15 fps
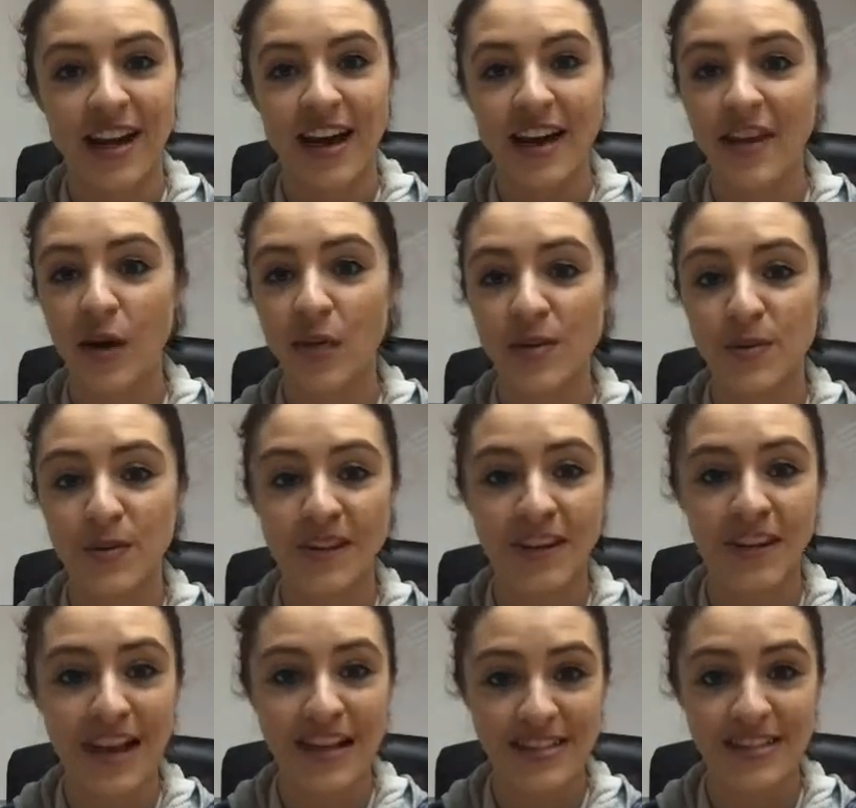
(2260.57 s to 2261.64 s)
And that was one of the
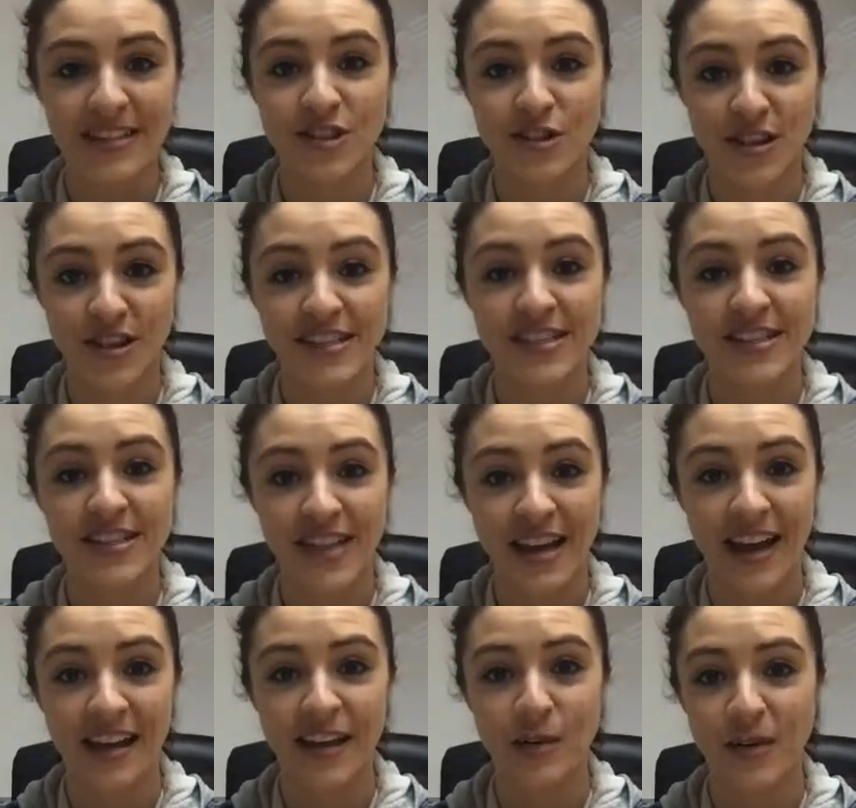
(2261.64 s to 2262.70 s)
last things Tracy
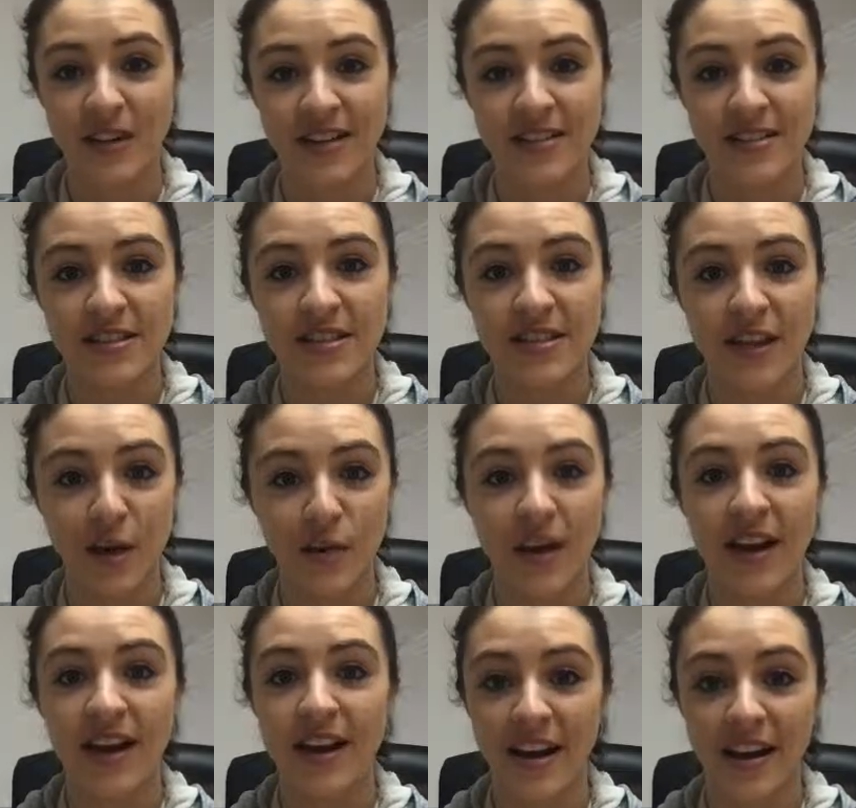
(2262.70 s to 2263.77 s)
said was, you know
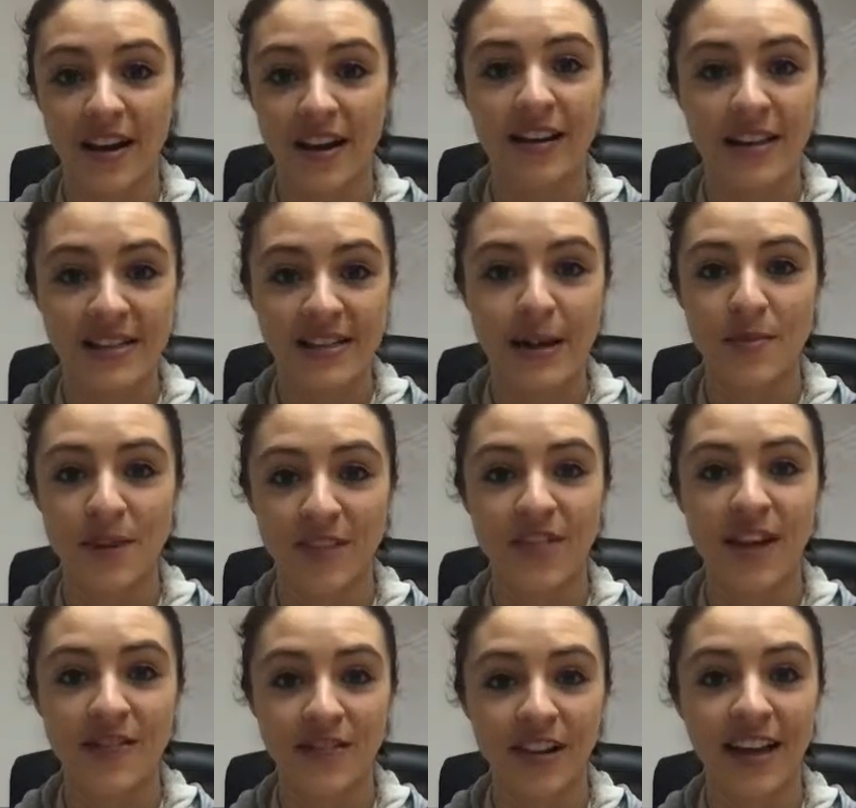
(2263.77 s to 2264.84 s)
what, I accept I've
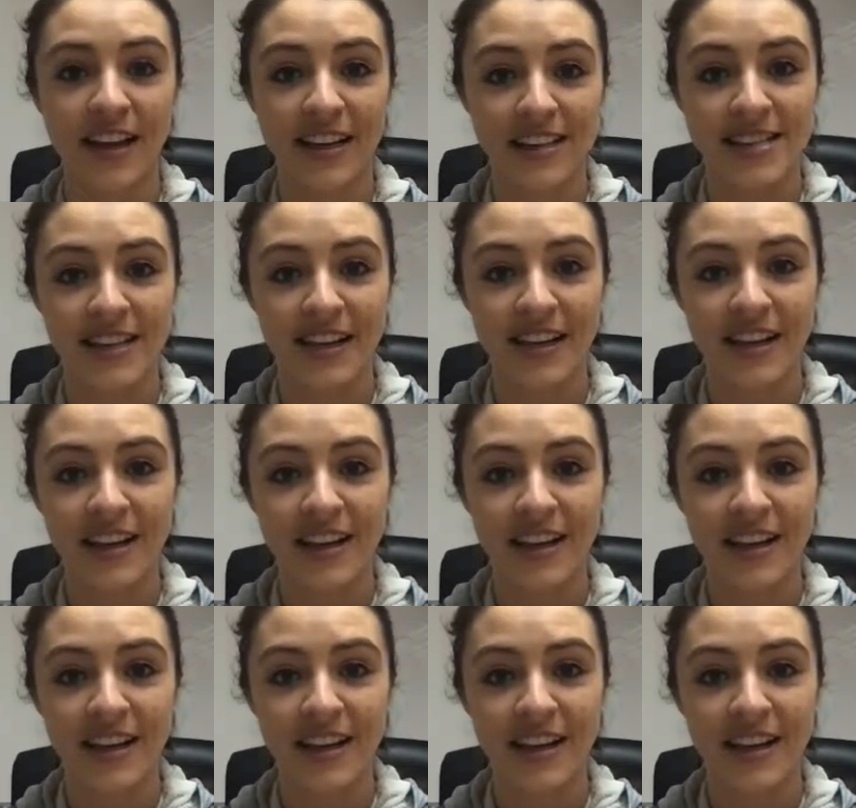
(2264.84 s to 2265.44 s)
left a legacy.